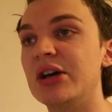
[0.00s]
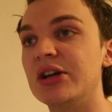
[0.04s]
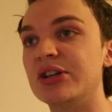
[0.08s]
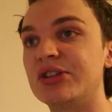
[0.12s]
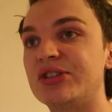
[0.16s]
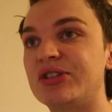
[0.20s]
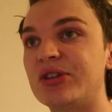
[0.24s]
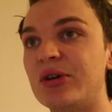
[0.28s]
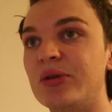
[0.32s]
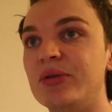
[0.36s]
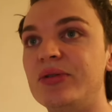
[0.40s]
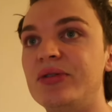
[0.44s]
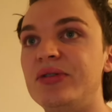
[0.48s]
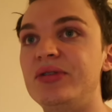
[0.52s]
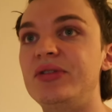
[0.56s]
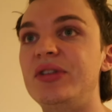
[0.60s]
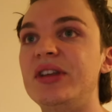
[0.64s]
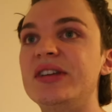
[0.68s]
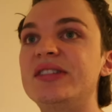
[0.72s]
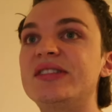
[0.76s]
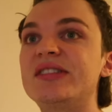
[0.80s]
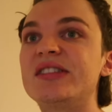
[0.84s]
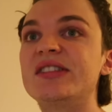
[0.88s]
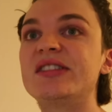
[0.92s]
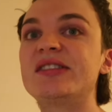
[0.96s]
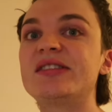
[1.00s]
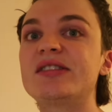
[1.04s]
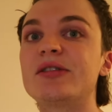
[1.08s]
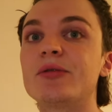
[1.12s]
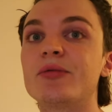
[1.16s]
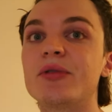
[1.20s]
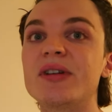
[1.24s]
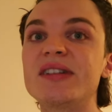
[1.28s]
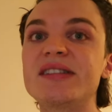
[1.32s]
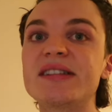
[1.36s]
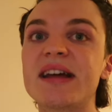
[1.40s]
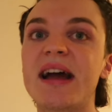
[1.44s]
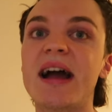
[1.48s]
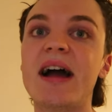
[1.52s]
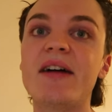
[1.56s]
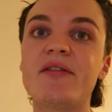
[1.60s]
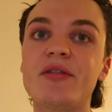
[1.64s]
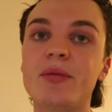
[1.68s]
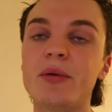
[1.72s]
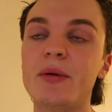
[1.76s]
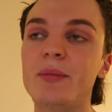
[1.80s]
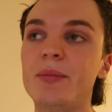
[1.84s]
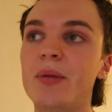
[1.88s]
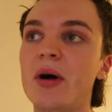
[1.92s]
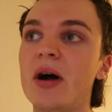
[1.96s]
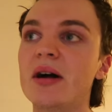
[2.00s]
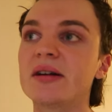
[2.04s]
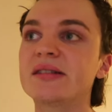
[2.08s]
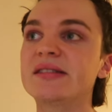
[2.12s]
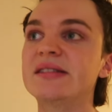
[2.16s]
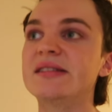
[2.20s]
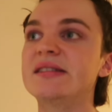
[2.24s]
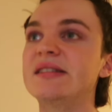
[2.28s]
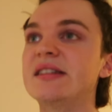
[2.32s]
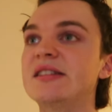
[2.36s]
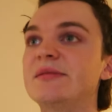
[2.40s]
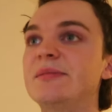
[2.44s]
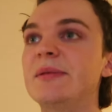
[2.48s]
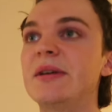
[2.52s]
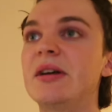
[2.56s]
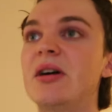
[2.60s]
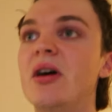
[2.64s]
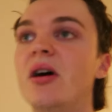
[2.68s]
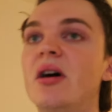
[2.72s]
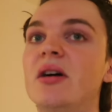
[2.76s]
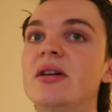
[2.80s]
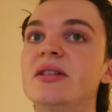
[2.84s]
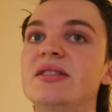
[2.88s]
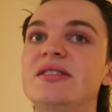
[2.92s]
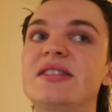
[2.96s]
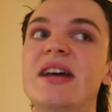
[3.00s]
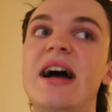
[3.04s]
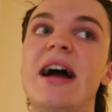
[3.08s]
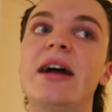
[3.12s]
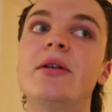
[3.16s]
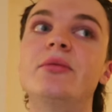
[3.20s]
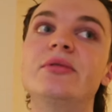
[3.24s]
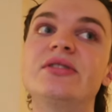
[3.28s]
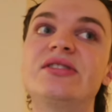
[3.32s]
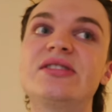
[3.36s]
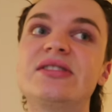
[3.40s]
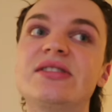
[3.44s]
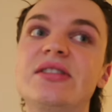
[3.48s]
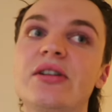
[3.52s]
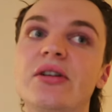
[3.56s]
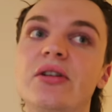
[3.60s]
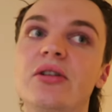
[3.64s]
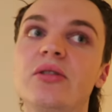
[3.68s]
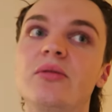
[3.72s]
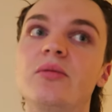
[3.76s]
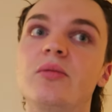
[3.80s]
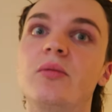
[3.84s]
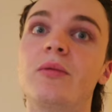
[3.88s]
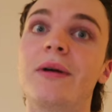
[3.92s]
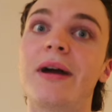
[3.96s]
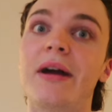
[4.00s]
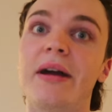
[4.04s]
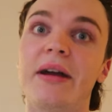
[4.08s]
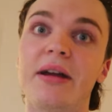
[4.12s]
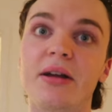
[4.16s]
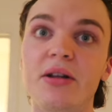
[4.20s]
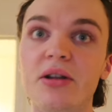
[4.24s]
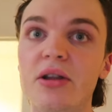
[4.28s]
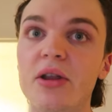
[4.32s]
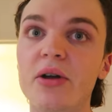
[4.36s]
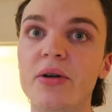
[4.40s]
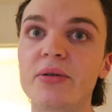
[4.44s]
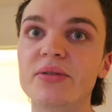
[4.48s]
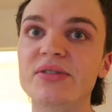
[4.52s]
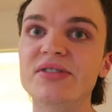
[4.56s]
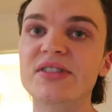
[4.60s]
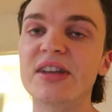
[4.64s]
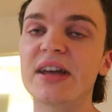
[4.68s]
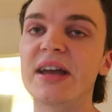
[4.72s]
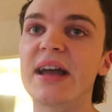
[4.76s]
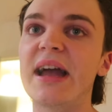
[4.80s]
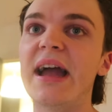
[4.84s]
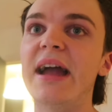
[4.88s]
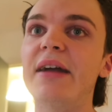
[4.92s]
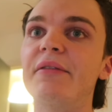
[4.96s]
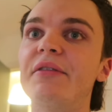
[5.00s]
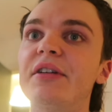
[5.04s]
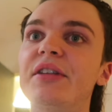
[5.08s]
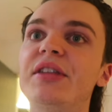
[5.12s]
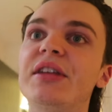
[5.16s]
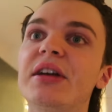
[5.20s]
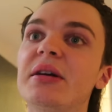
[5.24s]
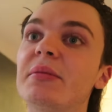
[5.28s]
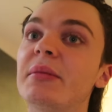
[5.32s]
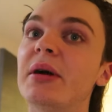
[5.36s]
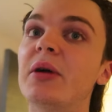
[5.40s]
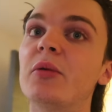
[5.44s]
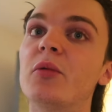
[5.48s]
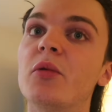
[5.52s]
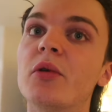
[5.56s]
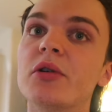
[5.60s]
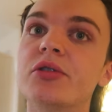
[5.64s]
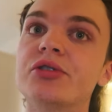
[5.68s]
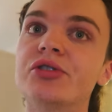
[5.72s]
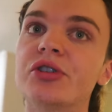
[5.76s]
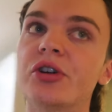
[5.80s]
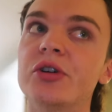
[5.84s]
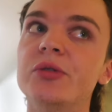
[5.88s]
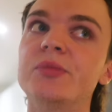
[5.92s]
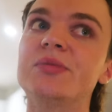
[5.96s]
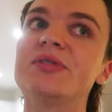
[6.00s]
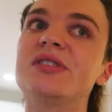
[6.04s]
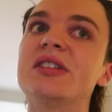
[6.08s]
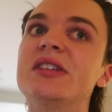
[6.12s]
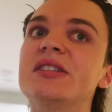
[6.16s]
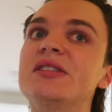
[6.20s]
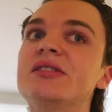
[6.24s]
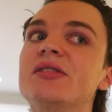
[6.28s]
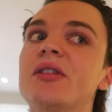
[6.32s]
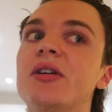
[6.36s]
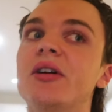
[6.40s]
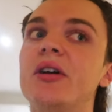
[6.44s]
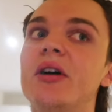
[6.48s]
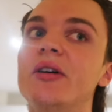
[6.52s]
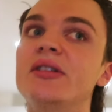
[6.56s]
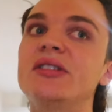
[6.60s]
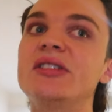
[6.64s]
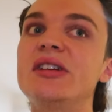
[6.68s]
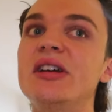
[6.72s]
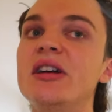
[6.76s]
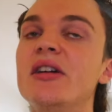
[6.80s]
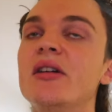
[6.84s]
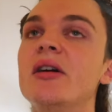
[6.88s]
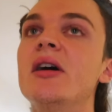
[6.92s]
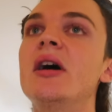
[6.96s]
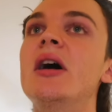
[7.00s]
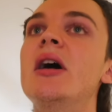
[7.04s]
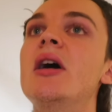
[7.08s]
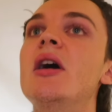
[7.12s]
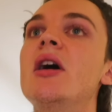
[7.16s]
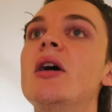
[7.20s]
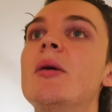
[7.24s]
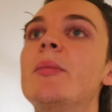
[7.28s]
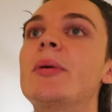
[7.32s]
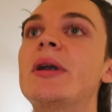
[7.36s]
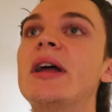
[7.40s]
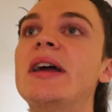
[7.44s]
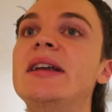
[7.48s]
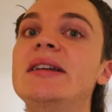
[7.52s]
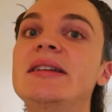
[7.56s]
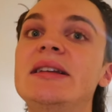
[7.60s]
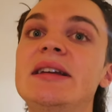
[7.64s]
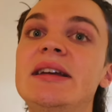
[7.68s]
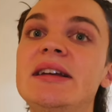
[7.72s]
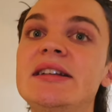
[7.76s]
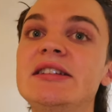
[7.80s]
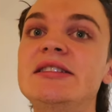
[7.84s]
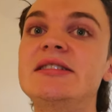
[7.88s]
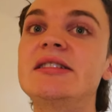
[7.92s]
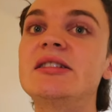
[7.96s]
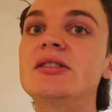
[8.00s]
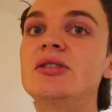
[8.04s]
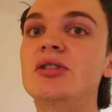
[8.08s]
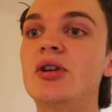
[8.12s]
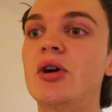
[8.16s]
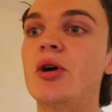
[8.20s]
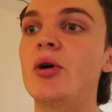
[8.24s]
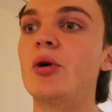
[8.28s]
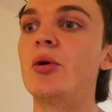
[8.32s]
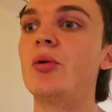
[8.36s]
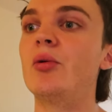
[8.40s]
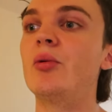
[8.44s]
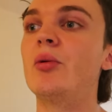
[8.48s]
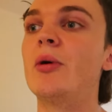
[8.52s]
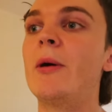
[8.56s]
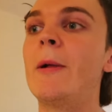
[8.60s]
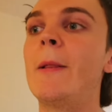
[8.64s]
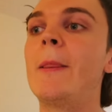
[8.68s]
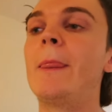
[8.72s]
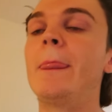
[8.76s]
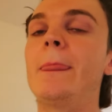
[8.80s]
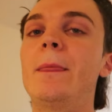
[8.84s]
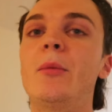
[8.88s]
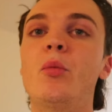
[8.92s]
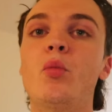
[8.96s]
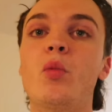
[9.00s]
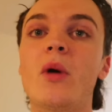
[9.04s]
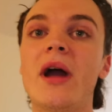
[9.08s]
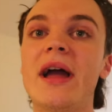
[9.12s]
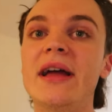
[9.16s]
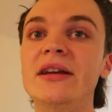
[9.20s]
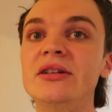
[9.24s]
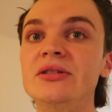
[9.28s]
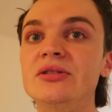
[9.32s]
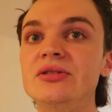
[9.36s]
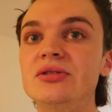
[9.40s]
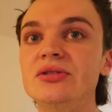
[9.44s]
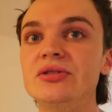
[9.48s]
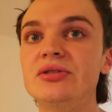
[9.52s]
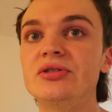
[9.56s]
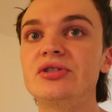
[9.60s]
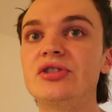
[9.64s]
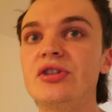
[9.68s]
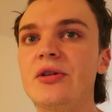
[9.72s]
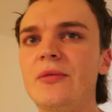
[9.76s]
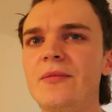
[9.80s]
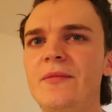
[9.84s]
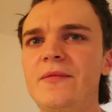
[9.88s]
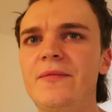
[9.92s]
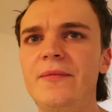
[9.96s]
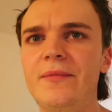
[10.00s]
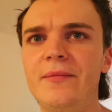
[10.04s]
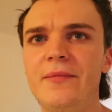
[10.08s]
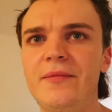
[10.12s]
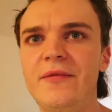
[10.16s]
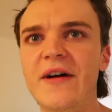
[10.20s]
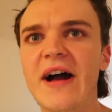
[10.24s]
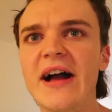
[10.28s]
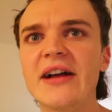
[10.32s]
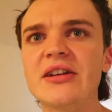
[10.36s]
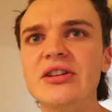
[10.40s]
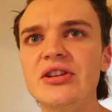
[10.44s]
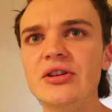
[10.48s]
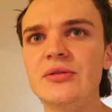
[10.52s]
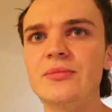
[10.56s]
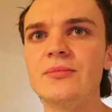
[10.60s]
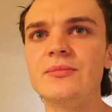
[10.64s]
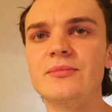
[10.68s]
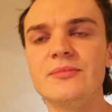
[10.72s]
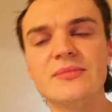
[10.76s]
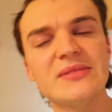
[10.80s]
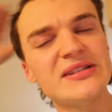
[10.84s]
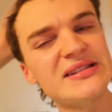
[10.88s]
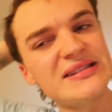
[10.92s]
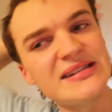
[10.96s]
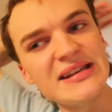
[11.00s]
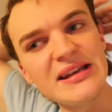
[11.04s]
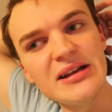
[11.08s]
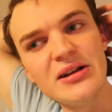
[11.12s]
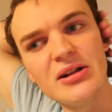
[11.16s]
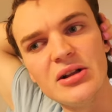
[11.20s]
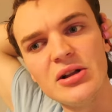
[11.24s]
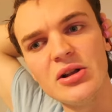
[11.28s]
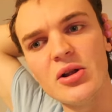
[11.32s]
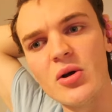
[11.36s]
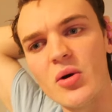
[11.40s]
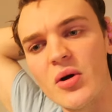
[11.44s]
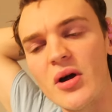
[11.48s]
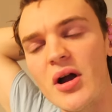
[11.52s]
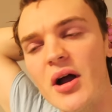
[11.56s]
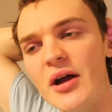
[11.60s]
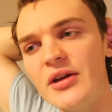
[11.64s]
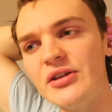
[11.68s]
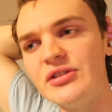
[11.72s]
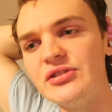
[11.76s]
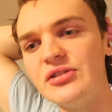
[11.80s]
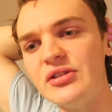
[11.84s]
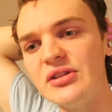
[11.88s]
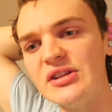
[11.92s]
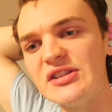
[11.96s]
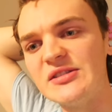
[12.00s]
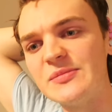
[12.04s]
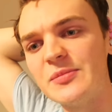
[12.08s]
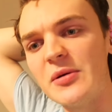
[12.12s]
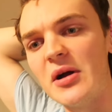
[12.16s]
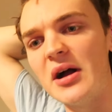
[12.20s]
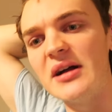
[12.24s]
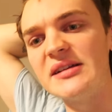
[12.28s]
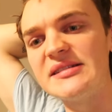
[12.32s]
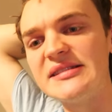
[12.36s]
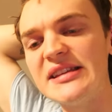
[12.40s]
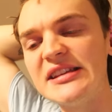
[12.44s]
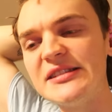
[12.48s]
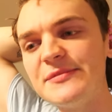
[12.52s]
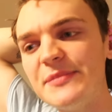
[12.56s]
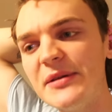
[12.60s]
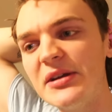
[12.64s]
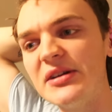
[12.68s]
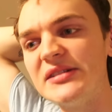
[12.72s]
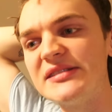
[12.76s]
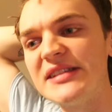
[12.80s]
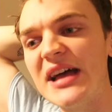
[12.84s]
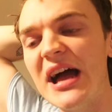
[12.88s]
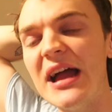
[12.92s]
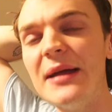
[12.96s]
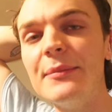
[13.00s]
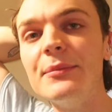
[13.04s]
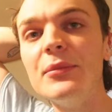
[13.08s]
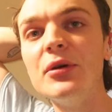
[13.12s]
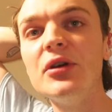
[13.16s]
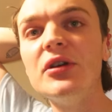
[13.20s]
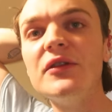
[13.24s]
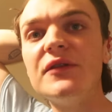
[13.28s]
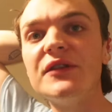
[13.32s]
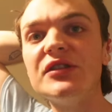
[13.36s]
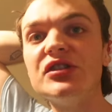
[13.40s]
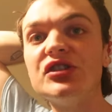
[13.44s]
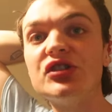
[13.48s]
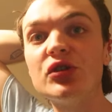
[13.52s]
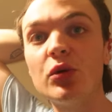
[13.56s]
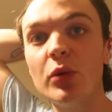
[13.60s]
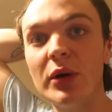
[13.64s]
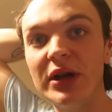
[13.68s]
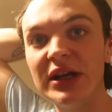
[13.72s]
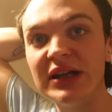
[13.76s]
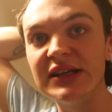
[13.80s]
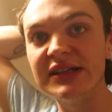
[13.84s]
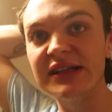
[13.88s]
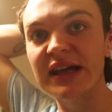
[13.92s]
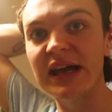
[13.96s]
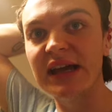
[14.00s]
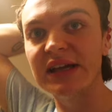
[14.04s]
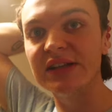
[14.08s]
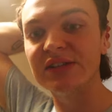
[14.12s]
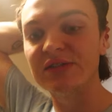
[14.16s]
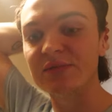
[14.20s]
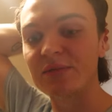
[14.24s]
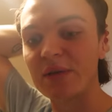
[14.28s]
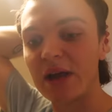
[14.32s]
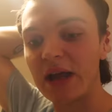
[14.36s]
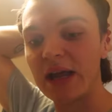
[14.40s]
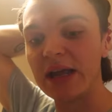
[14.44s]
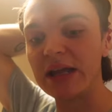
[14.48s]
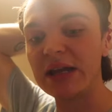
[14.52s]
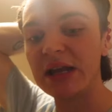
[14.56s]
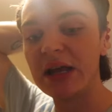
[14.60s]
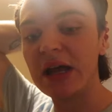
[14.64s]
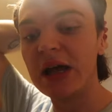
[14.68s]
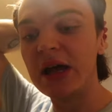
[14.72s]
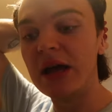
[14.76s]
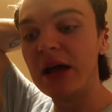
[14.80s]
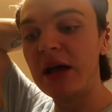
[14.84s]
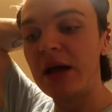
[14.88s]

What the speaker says: So this is the reason I have them in boxes is because I was still wearing clothes. Like, everything in my wardrobes is now out here, but I need to know when to vacuum seal or how to do this process because I move in 20 days, right?